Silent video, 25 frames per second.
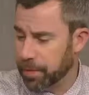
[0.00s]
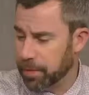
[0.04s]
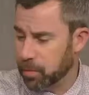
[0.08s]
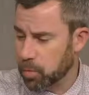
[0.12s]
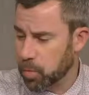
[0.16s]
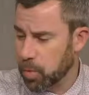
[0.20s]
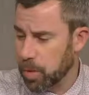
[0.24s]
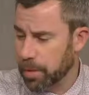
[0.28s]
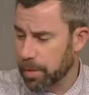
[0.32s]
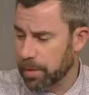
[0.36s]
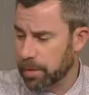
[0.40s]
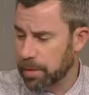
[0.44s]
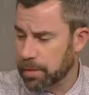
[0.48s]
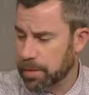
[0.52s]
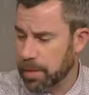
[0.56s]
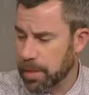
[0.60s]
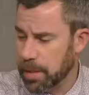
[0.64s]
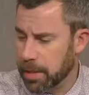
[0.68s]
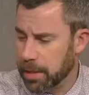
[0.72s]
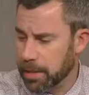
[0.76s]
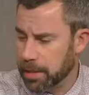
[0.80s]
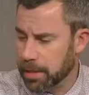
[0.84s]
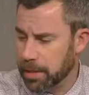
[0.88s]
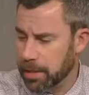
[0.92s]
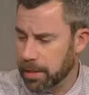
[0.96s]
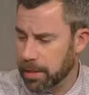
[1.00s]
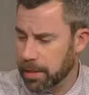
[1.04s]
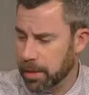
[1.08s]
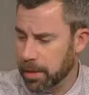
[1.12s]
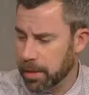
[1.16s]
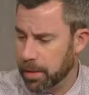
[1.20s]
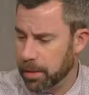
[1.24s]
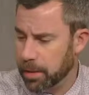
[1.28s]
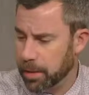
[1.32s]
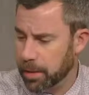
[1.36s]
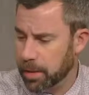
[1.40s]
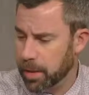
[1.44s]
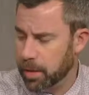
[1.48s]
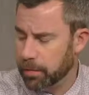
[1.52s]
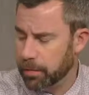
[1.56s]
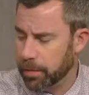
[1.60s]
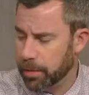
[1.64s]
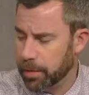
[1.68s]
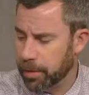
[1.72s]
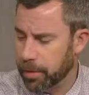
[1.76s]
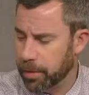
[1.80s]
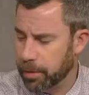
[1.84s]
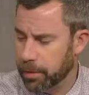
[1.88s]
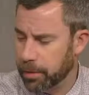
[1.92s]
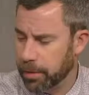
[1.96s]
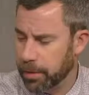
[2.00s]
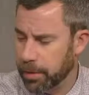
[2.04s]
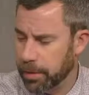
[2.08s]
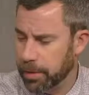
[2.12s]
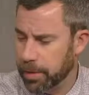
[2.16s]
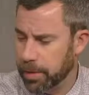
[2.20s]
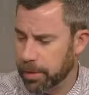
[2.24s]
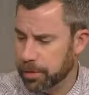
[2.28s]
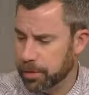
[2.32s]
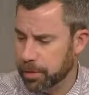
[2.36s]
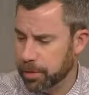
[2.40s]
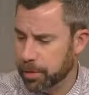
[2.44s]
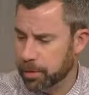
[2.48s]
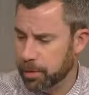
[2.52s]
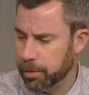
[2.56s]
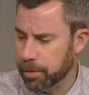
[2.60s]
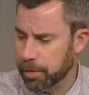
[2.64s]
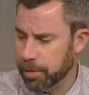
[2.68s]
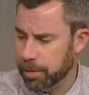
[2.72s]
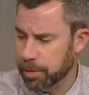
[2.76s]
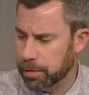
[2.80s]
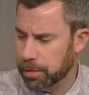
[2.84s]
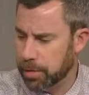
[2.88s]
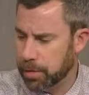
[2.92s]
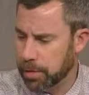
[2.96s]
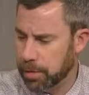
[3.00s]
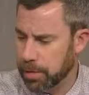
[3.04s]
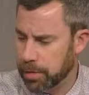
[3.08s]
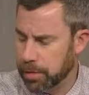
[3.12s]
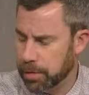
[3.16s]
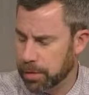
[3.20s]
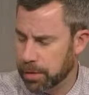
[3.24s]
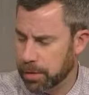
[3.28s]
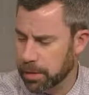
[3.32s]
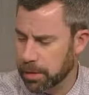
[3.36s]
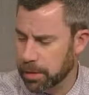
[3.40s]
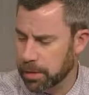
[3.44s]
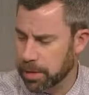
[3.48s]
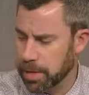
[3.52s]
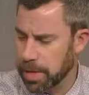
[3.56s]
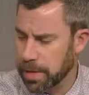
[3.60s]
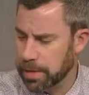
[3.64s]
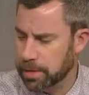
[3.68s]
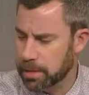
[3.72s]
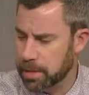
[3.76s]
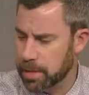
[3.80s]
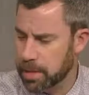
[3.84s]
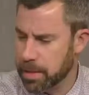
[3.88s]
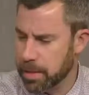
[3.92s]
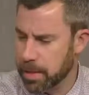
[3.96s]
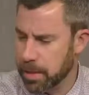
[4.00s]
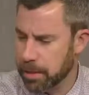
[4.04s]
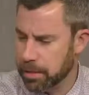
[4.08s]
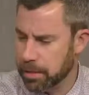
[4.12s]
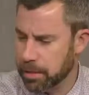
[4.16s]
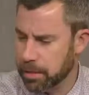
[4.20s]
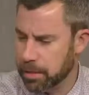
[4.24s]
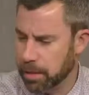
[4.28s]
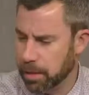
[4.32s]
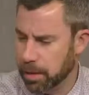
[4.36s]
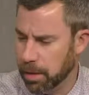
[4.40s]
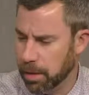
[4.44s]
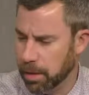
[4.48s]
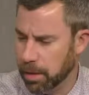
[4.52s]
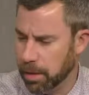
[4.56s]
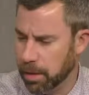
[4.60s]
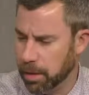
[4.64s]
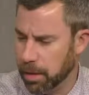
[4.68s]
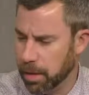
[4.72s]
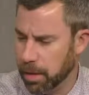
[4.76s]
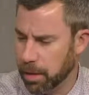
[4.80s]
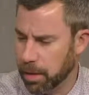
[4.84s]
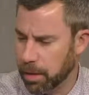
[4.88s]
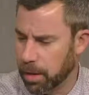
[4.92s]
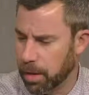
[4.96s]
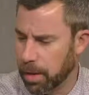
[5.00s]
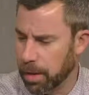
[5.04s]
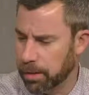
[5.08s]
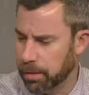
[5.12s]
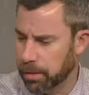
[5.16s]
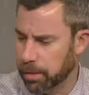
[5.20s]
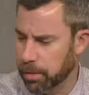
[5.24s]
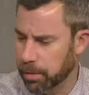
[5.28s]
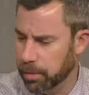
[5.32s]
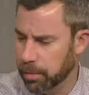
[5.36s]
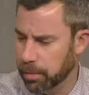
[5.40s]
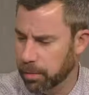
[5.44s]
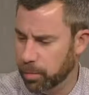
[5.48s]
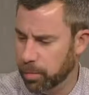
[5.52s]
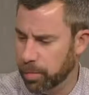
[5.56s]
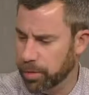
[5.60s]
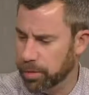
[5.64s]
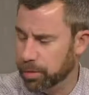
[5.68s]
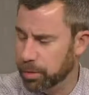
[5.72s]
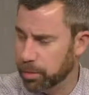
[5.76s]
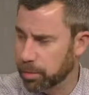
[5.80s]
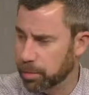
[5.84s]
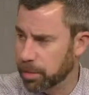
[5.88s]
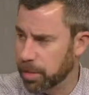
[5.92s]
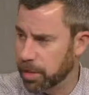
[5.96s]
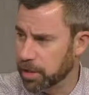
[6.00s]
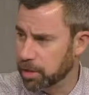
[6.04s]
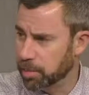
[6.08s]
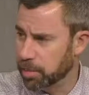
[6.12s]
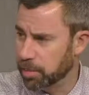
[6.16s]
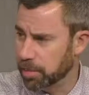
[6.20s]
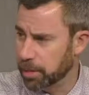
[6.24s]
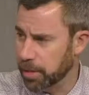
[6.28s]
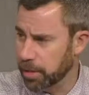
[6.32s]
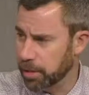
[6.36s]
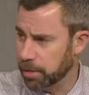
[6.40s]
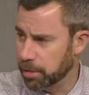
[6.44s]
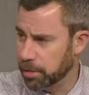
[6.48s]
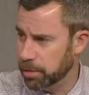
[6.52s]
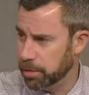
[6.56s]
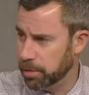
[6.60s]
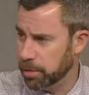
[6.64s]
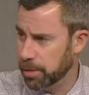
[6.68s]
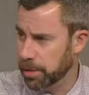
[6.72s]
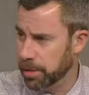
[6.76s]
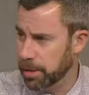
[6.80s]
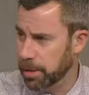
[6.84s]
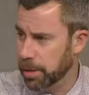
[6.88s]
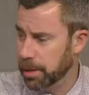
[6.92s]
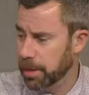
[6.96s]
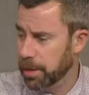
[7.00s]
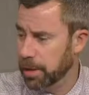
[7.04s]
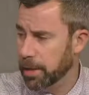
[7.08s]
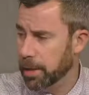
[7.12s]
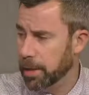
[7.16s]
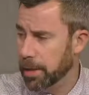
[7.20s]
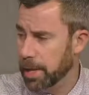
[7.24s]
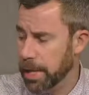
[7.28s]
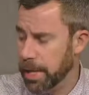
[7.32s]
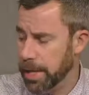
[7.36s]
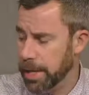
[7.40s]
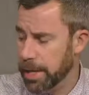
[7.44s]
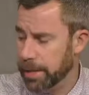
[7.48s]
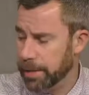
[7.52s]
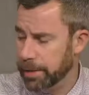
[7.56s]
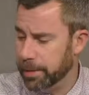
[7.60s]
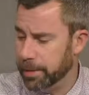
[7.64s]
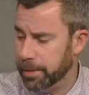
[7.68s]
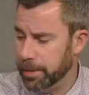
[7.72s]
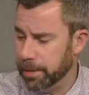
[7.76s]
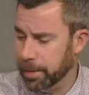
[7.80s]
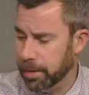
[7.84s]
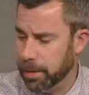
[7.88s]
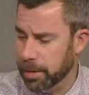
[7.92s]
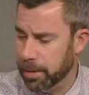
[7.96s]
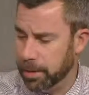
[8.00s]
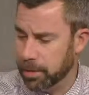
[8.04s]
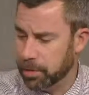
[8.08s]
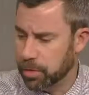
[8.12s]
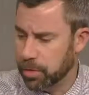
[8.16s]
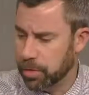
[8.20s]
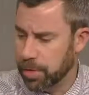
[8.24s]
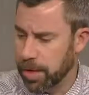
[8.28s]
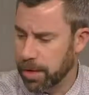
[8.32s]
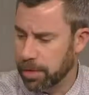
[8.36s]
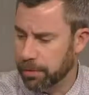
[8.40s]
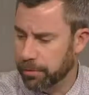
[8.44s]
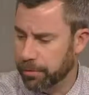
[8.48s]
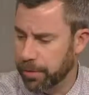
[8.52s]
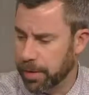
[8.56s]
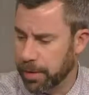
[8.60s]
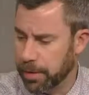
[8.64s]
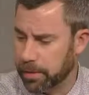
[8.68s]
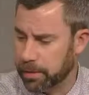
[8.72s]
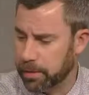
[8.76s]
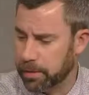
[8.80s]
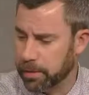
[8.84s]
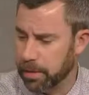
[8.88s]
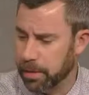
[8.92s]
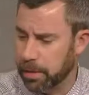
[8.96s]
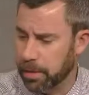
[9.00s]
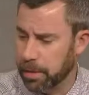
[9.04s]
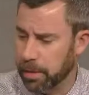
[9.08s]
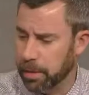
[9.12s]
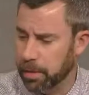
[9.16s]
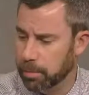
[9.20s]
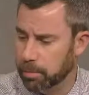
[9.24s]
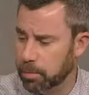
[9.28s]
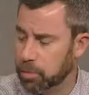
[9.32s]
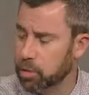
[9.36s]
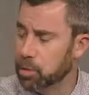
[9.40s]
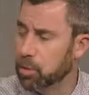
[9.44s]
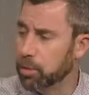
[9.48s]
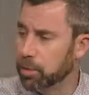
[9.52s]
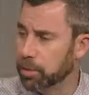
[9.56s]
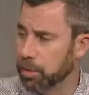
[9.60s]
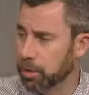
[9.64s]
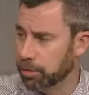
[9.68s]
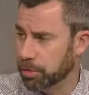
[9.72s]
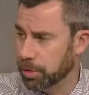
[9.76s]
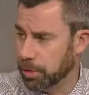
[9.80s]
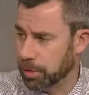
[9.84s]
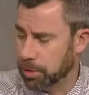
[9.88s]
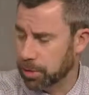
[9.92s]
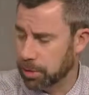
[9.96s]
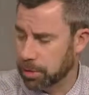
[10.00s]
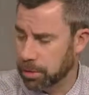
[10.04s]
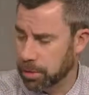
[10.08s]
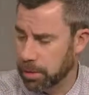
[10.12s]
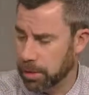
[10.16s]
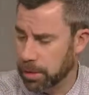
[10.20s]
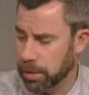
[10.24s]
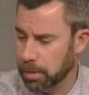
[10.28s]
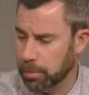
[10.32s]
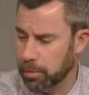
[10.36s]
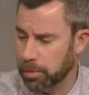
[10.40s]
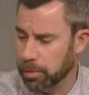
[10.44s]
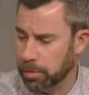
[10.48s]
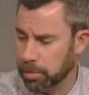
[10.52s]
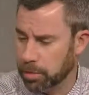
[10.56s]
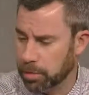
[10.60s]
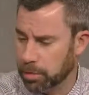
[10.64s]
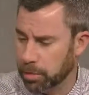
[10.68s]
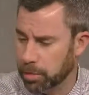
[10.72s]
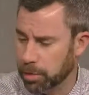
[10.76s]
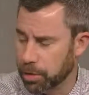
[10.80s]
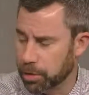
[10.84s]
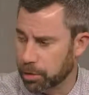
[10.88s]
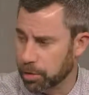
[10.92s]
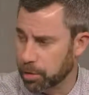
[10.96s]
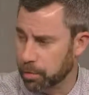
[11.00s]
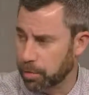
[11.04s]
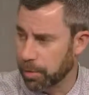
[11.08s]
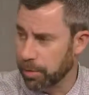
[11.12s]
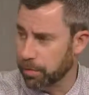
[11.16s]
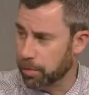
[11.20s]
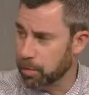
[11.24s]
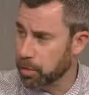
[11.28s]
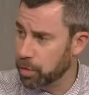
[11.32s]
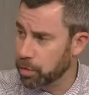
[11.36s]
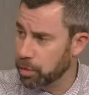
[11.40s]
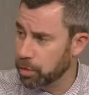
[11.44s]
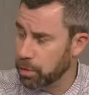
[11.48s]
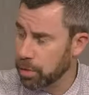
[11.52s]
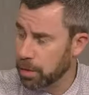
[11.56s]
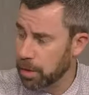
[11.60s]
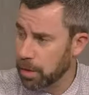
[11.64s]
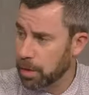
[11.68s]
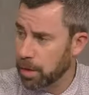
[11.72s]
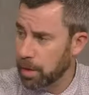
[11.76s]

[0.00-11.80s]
things. One is that the governor instituted in his 9C cuts a cut to regional transportation aid. So that affects school districts, regional school districts. We have two.